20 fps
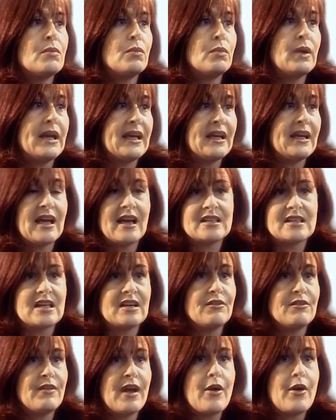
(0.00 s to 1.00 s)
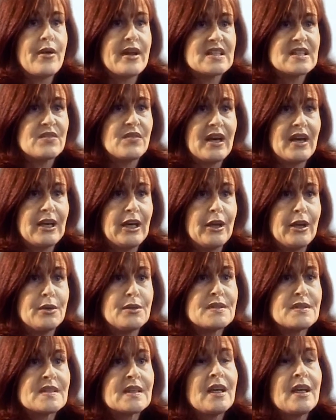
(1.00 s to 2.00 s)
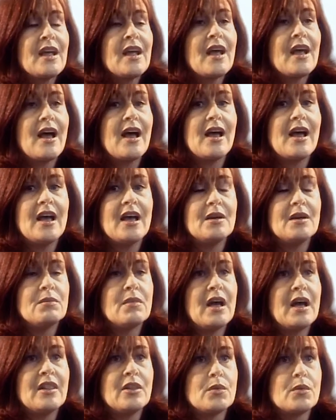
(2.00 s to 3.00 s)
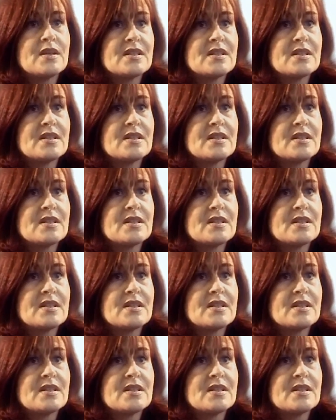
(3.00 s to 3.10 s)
We had it at various venues, and there